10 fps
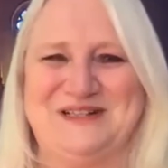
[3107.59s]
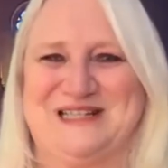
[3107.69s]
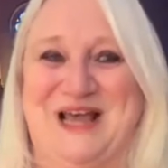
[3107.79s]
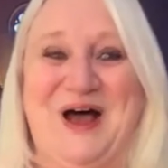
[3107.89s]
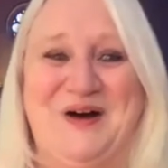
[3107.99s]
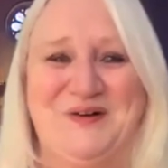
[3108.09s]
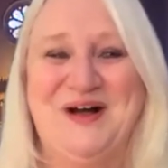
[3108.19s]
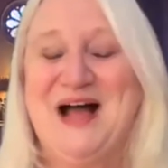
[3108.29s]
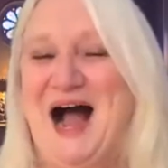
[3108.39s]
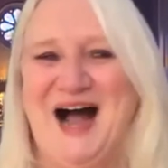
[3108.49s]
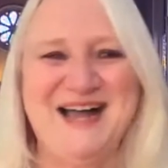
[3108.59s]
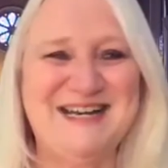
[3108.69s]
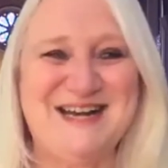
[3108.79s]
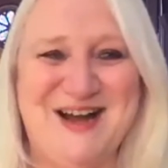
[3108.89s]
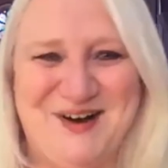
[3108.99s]
So I
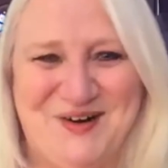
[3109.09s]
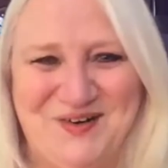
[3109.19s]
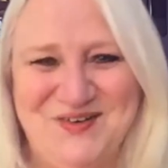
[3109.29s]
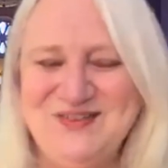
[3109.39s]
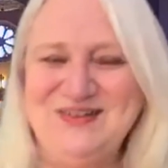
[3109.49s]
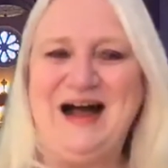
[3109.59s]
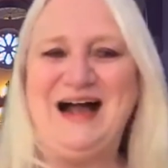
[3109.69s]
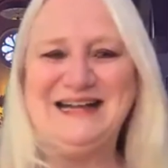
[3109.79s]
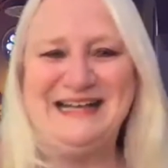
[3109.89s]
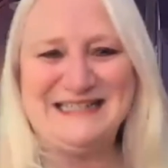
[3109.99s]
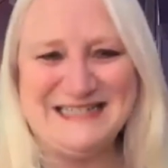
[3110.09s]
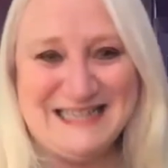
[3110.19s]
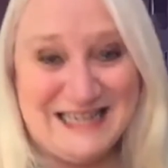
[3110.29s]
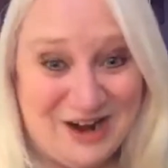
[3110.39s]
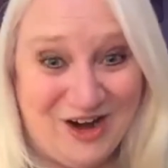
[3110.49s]
know I can't
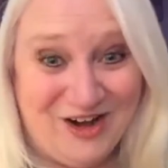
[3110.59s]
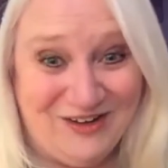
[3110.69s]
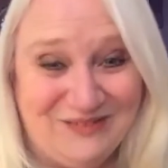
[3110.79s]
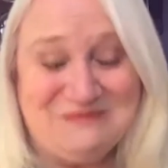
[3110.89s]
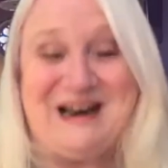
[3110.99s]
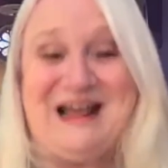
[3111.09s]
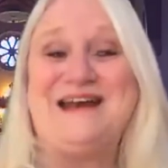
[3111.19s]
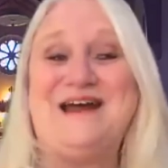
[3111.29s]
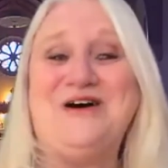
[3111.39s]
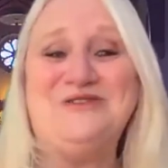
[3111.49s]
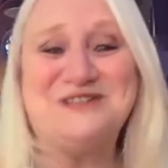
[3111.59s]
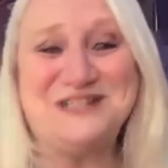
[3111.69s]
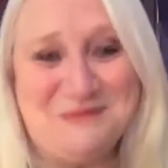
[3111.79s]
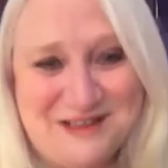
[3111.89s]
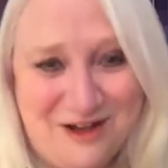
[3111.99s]
see y'all, but I know
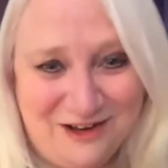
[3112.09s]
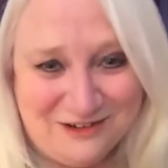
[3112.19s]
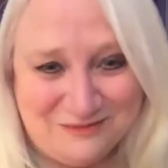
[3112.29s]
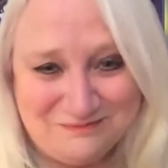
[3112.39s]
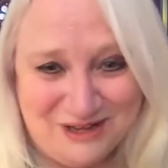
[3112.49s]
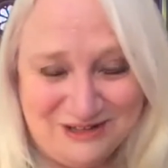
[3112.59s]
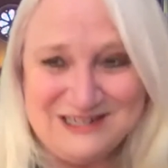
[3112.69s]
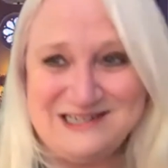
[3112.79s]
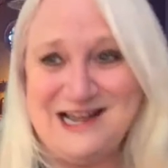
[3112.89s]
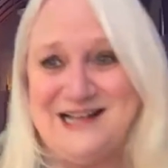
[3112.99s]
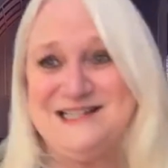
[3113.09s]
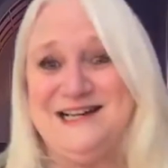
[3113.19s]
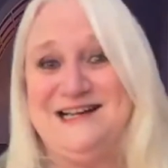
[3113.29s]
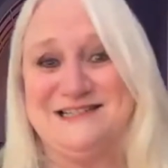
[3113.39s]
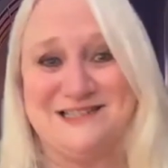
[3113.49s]
some of y'all are
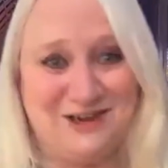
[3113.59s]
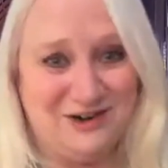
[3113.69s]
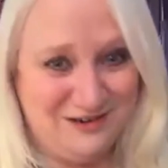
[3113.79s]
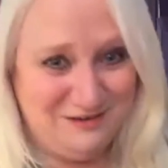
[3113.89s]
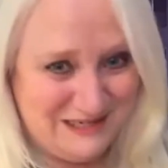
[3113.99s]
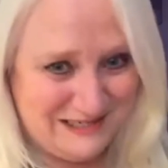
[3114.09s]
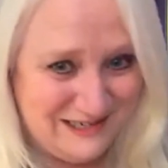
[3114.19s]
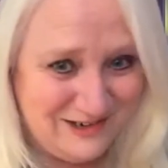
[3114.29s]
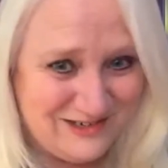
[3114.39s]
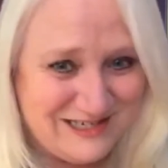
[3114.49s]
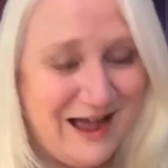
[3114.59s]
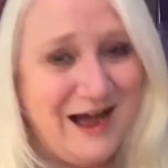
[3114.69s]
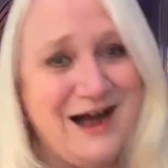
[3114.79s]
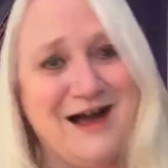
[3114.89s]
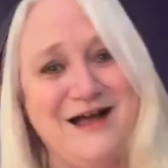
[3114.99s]
multitasking. It's starting to be dinner
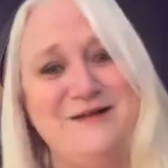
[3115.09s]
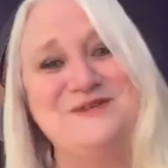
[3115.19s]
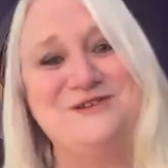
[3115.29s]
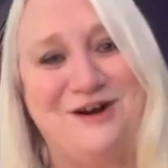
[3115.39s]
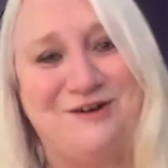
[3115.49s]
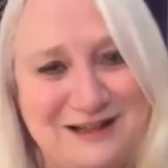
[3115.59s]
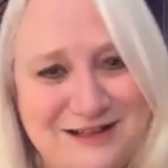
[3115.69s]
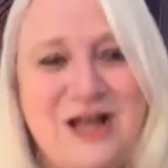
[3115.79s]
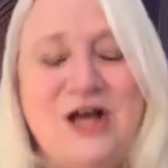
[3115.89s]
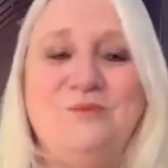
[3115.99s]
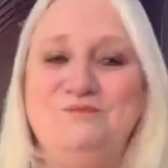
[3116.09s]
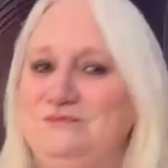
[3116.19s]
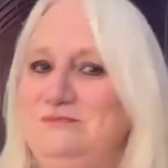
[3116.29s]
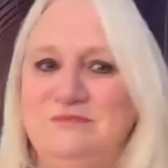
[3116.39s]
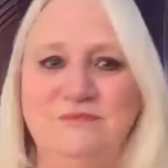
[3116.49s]
time.
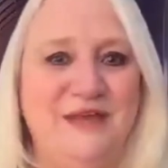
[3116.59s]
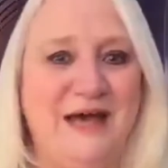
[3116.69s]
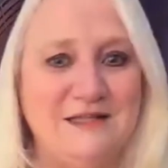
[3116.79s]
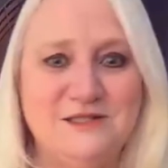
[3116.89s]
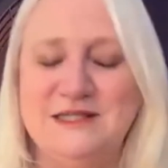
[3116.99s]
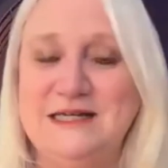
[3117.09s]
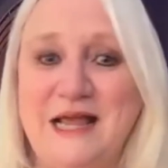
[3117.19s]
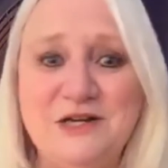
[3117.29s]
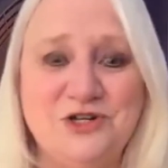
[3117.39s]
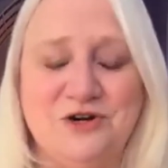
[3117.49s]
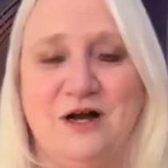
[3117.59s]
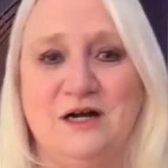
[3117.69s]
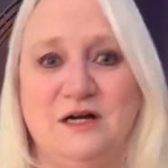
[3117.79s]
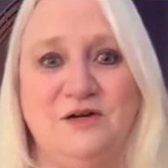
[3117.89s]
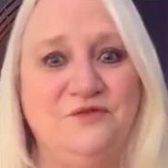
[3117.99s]
That's the nature
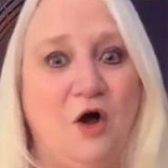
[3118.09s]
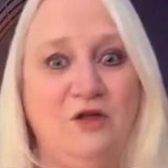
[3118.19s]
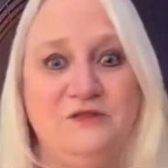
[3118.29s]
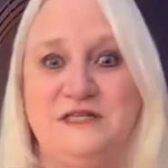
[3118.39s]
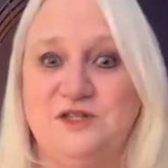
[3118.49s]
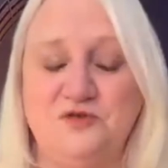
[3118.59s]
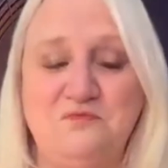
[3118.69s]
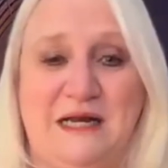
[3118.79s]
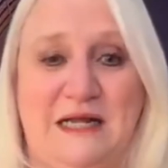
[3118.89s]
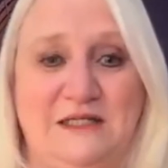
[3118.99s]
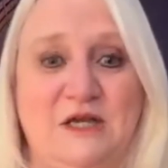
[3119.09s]
of all these Zoom meetings.